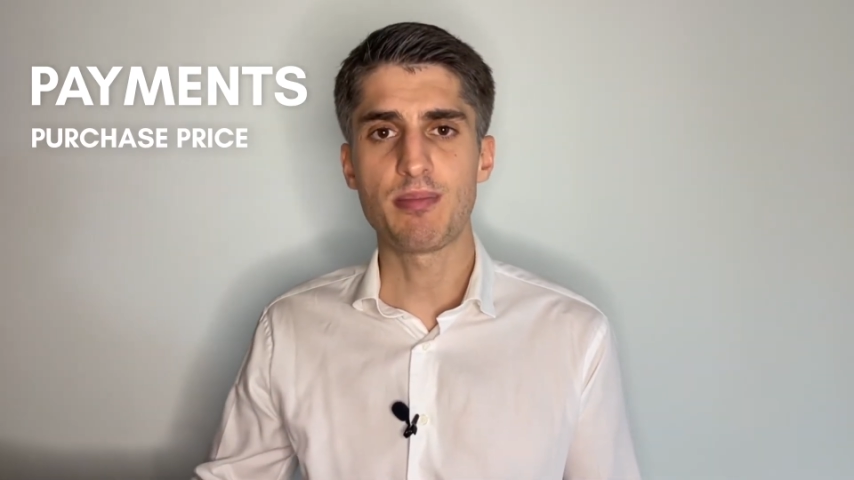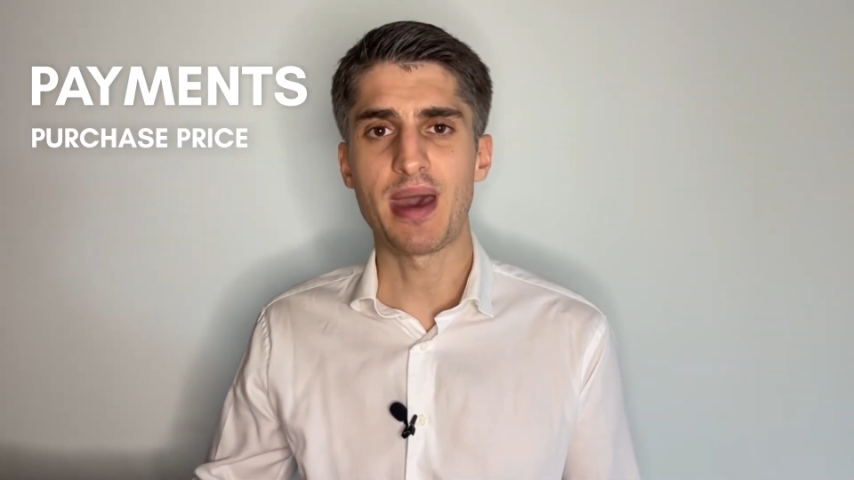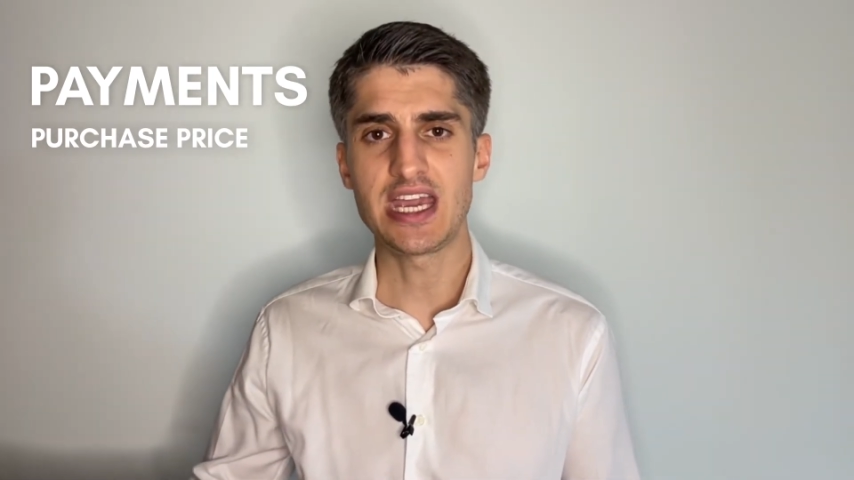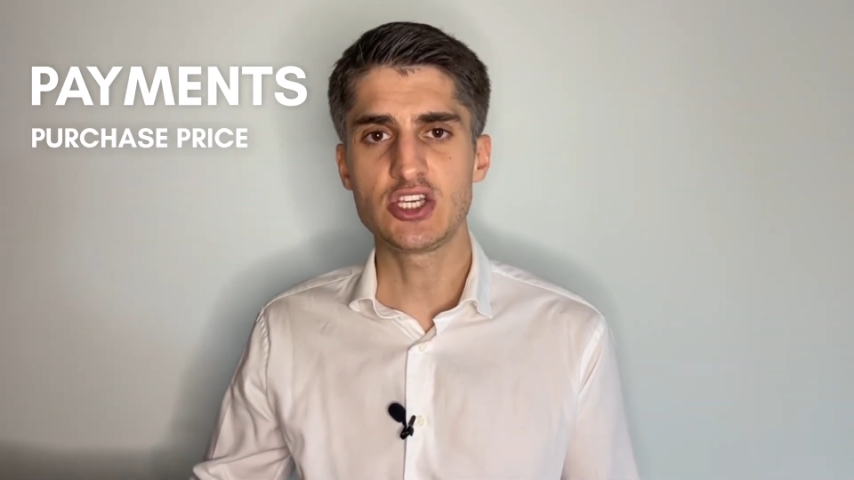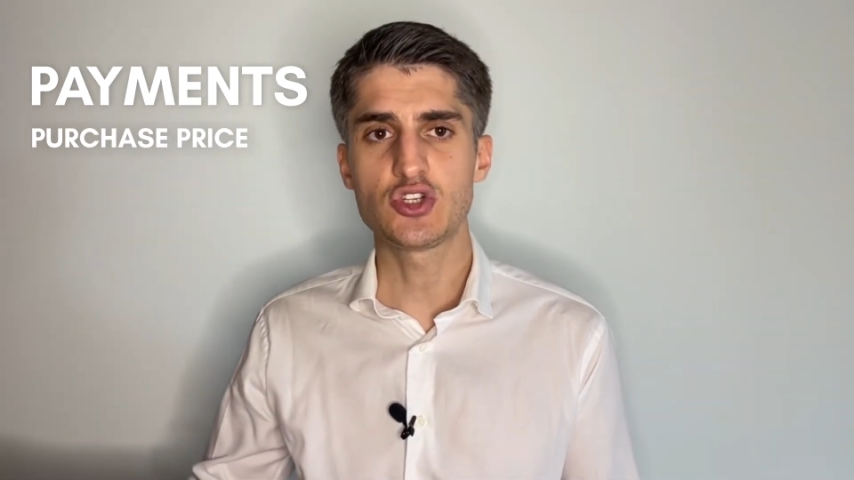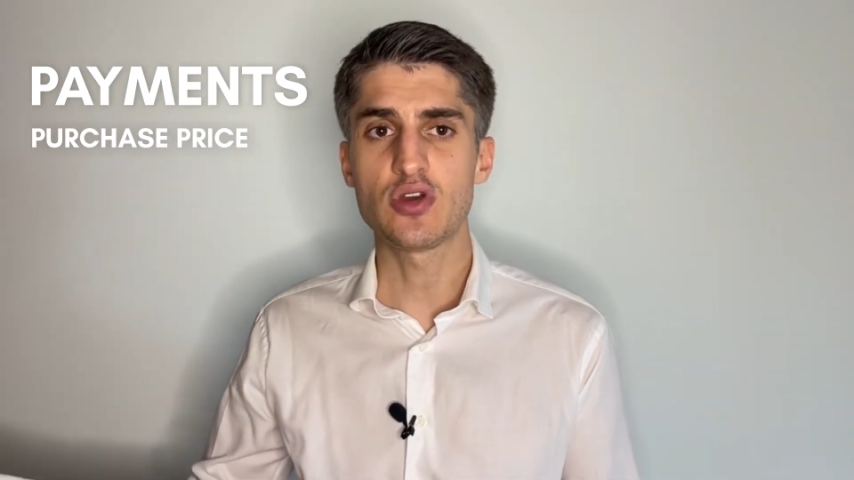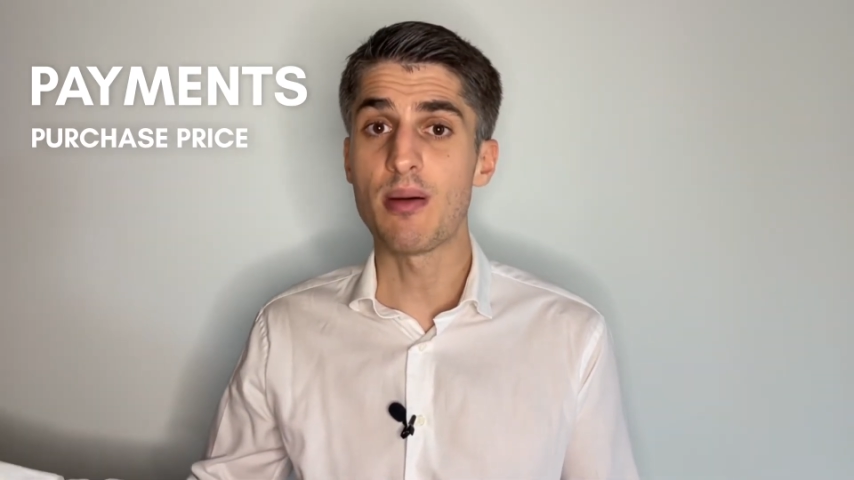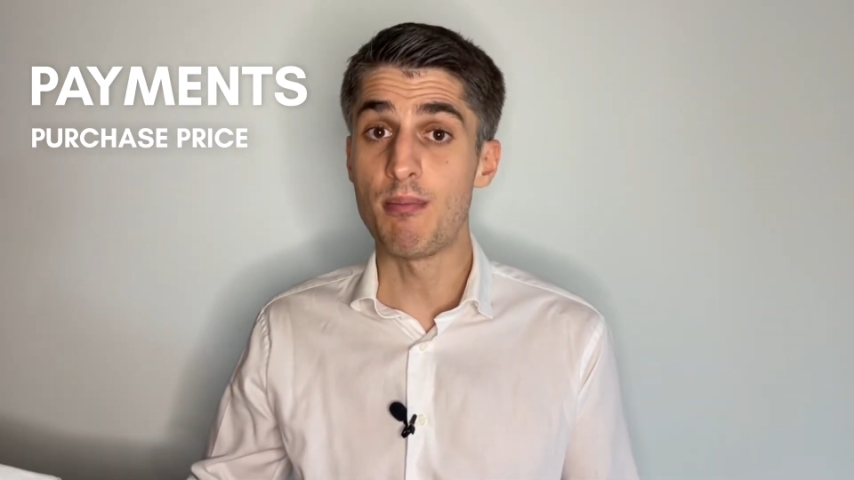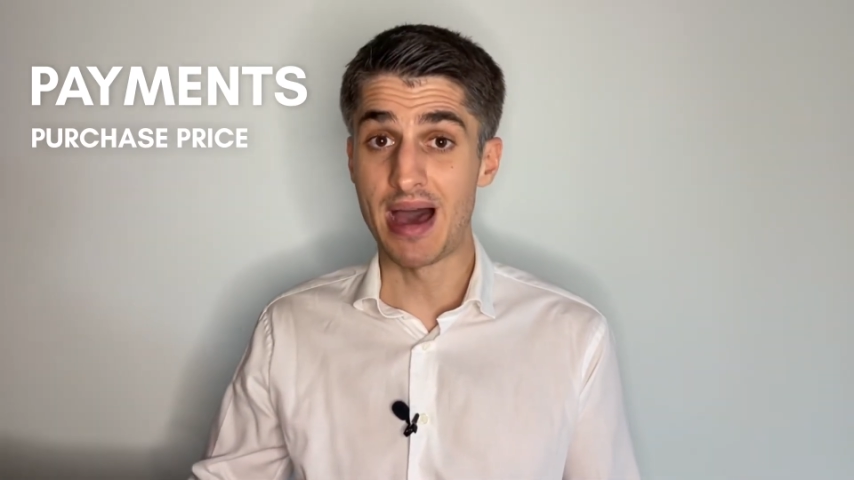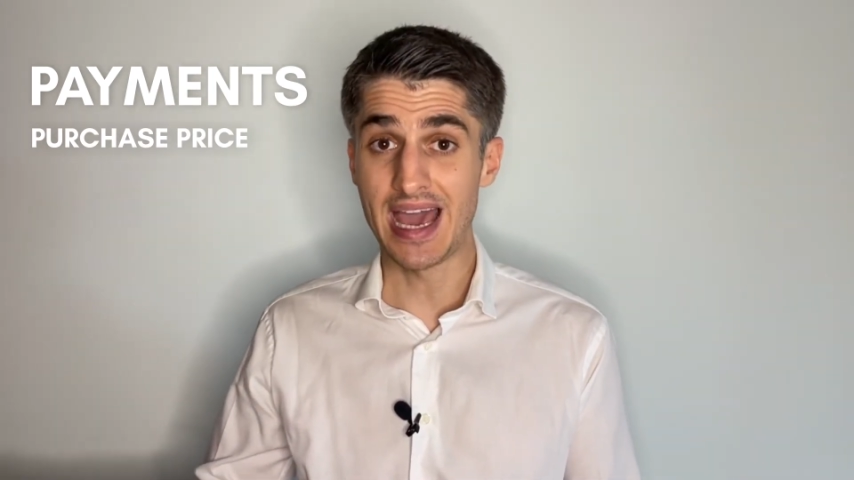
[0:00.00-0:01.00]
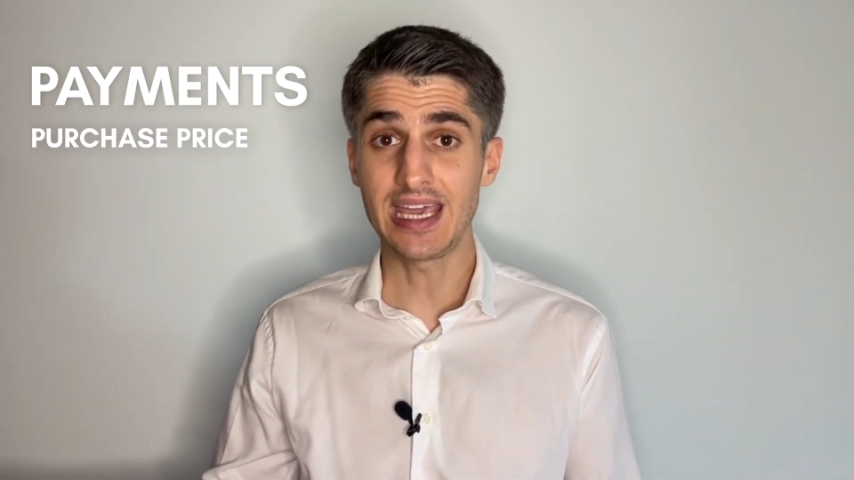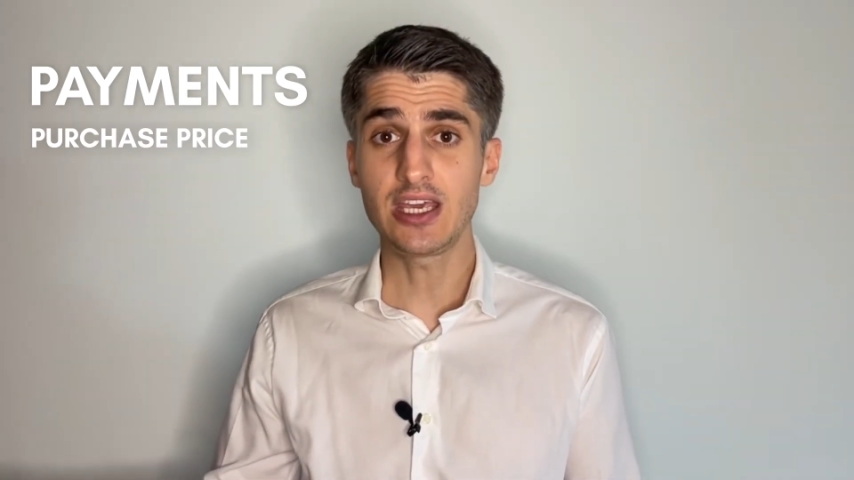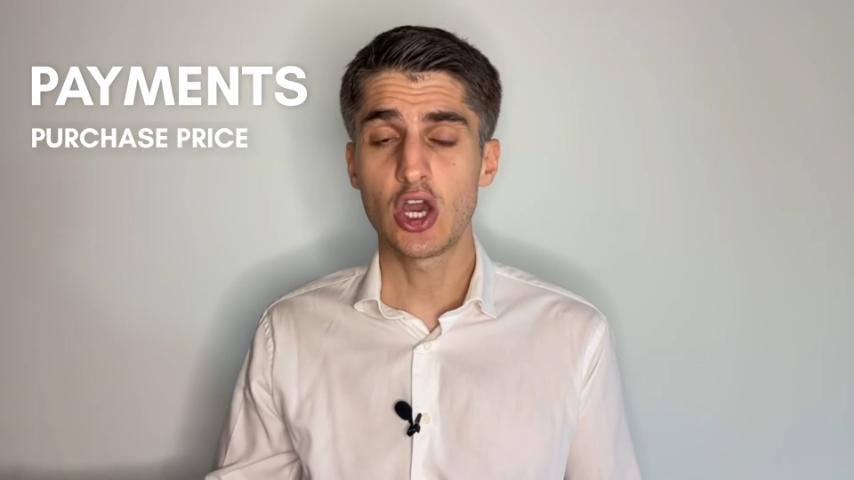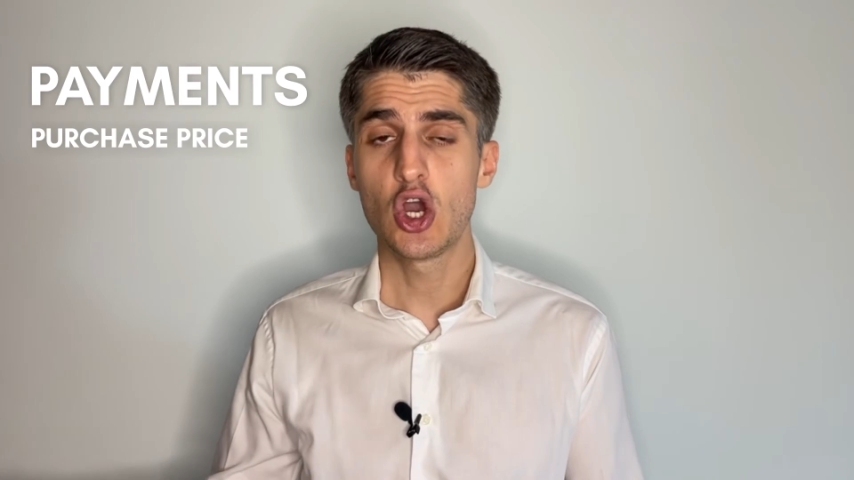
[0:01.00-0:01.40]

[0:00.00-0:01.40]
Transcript: paid to a bank.